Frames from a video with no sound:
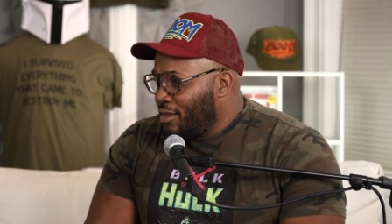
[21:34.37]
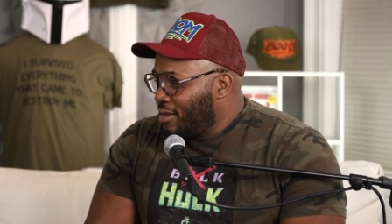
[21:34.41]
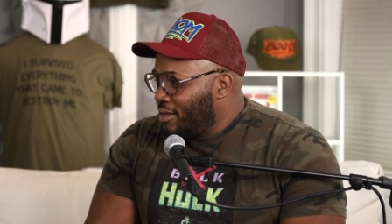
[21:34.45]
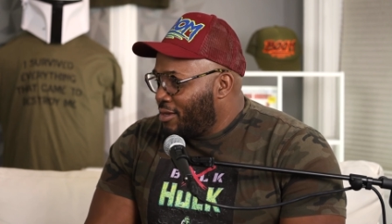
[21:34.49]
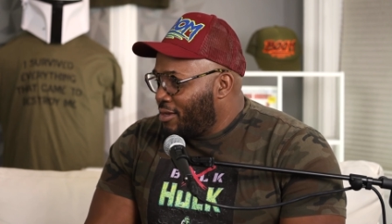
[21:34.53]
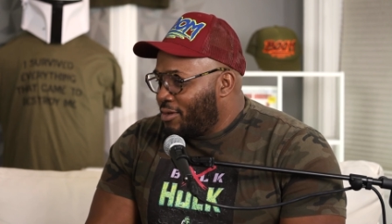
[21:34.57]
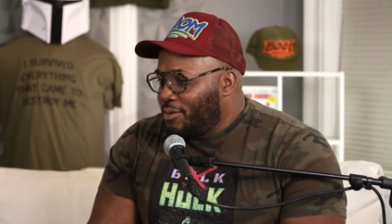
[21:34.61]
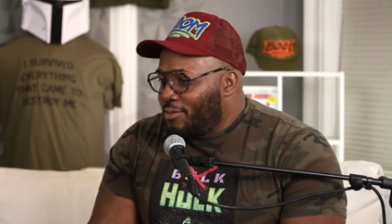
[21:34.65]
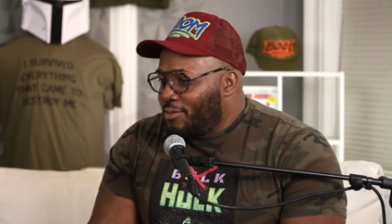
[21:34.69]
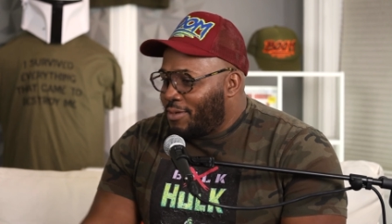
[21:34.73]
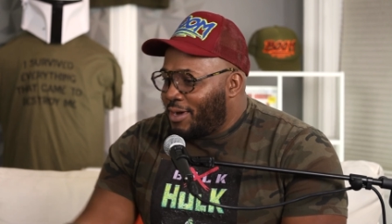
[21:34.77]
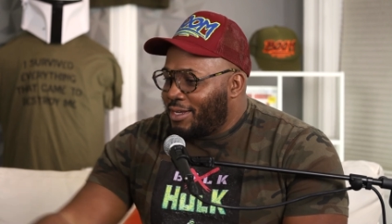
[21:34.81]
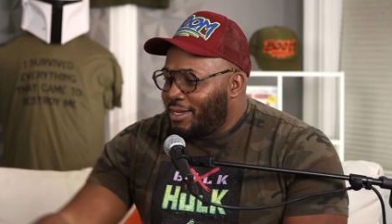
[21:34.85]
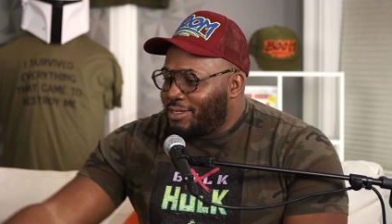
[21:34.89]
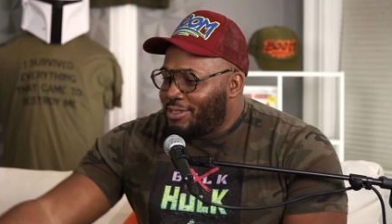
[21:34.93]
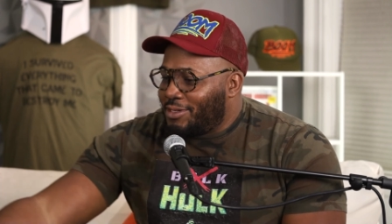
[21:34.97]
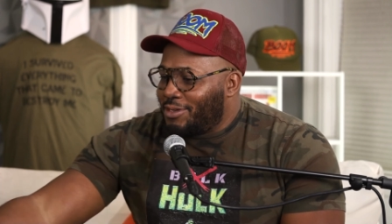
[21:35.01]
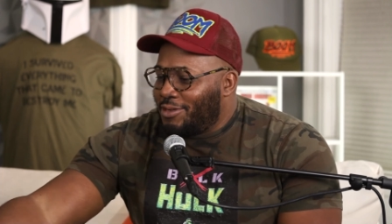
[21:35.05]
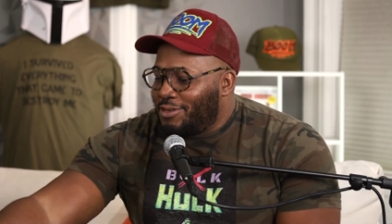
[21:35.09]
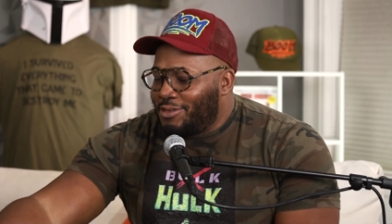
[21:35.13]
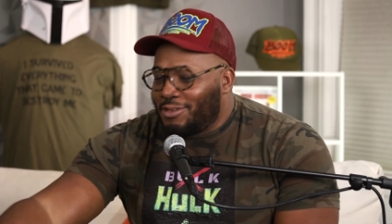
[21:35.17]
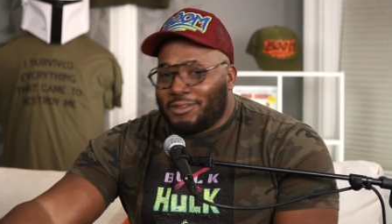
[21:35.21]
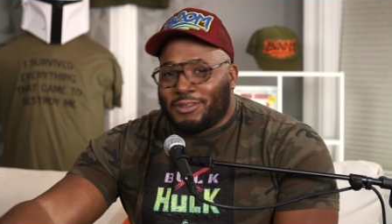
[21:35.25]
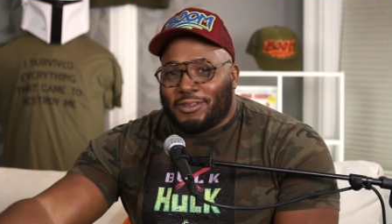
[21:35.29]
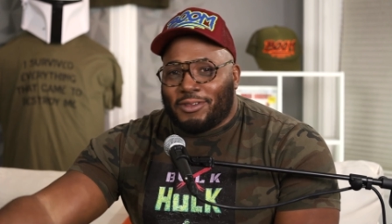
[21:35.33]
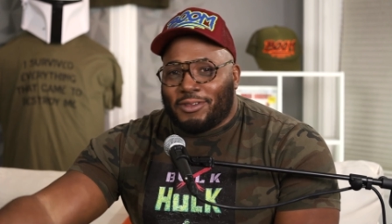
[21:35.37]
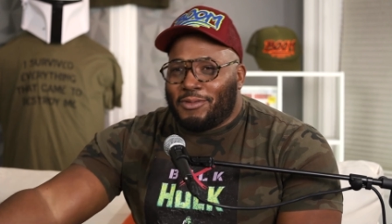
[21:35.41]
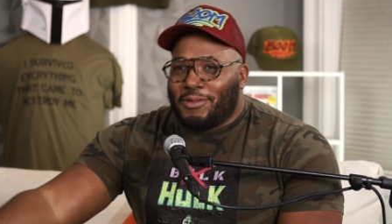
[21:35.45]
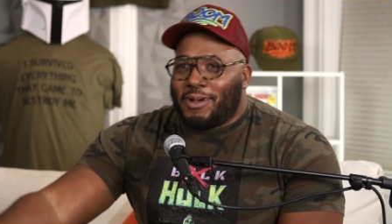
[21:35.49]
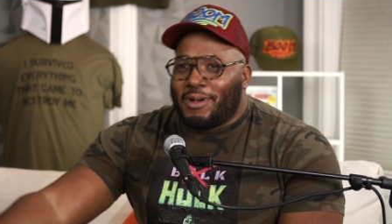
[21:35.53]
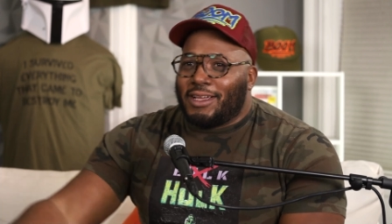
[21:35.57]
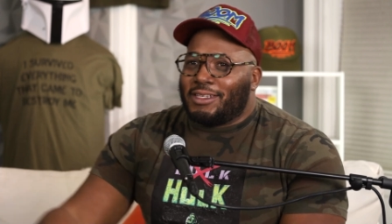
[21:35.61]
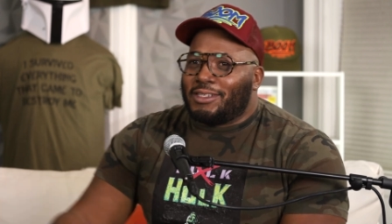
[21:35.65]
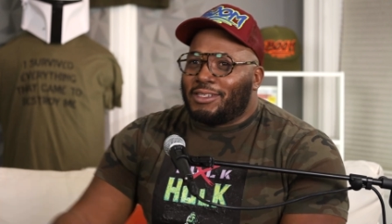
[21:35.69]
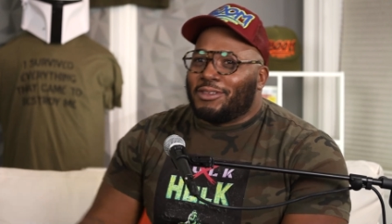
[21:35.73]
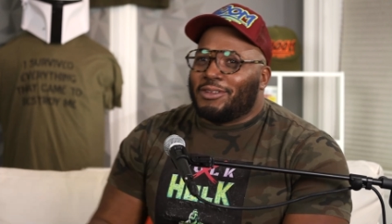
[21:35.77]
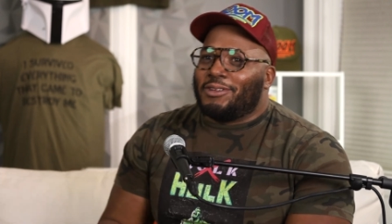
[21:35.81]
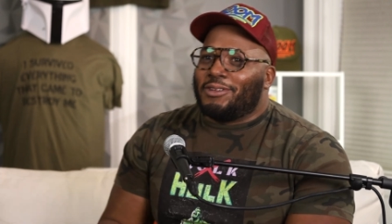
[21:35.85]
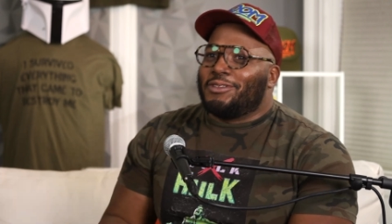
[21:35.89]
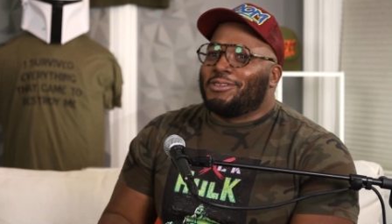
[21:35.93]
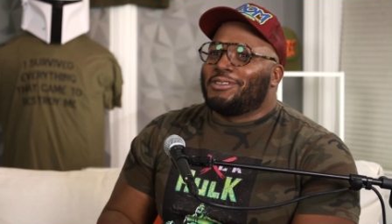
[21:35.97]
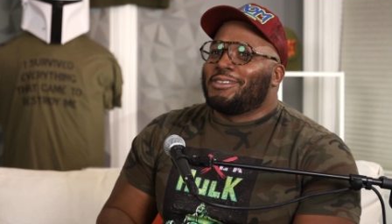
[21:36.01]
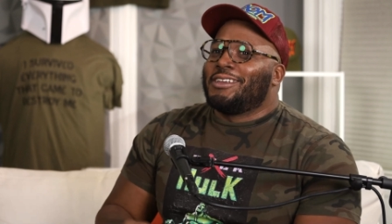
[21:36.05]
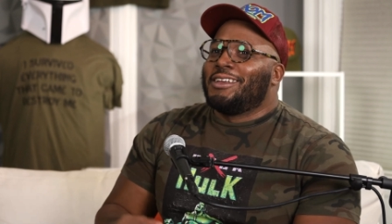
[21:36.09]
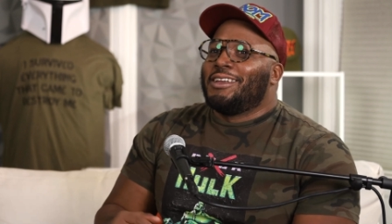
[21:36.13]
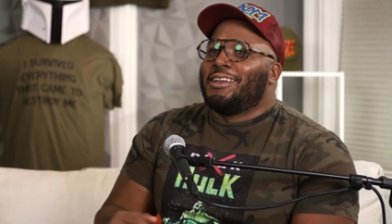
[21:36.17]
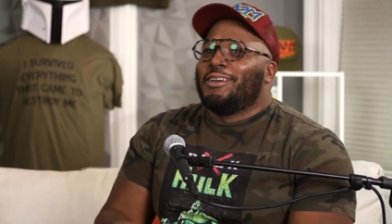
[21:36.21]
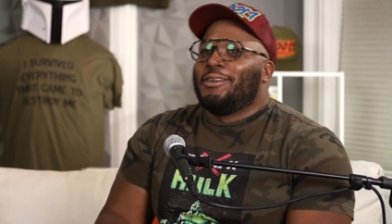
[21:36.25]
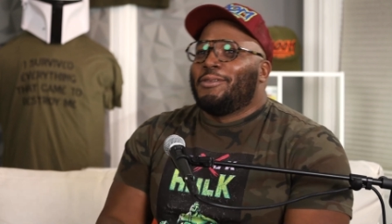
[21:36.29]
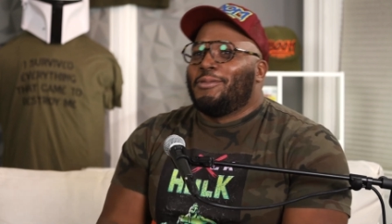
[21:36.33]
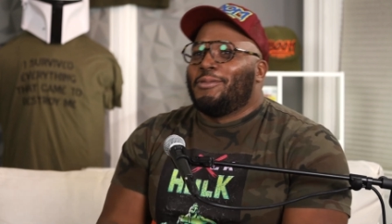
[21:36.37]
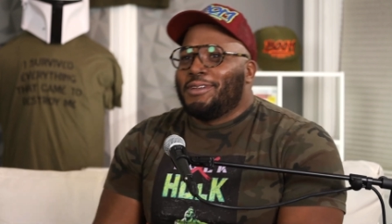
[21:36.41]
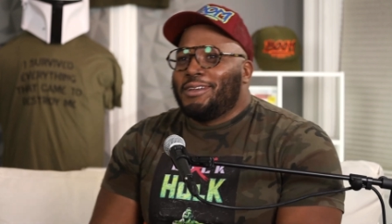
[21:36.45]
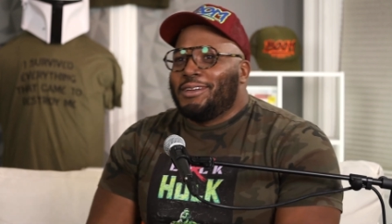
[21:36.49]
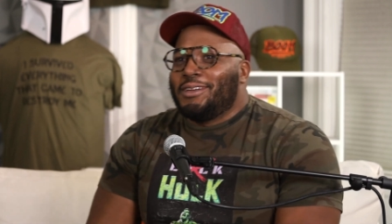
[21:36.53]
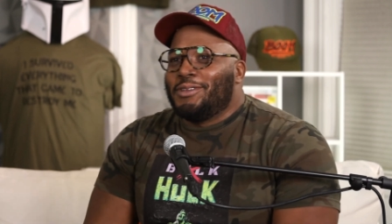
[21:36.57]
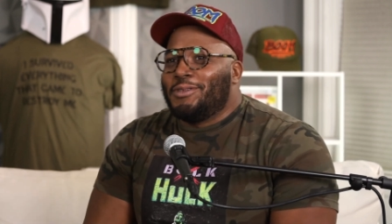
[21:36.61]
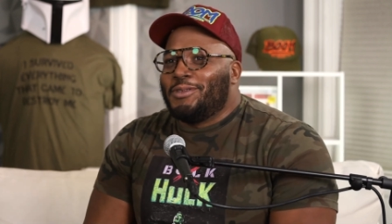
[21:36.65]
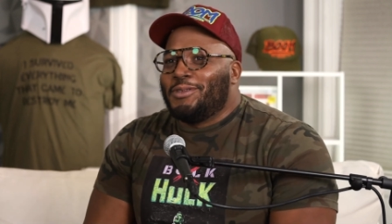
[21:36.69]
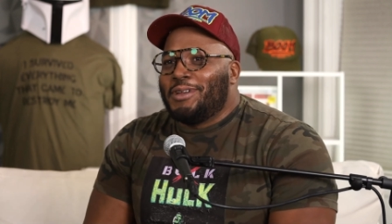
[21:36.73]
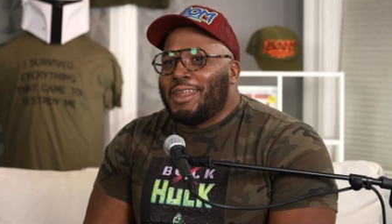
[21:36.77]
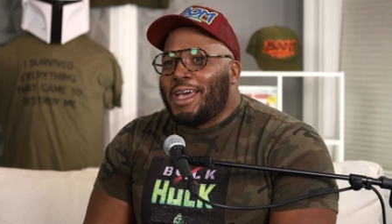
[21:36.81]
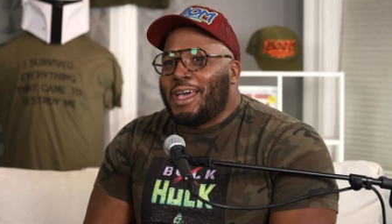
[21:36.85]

No white sauce. We good on that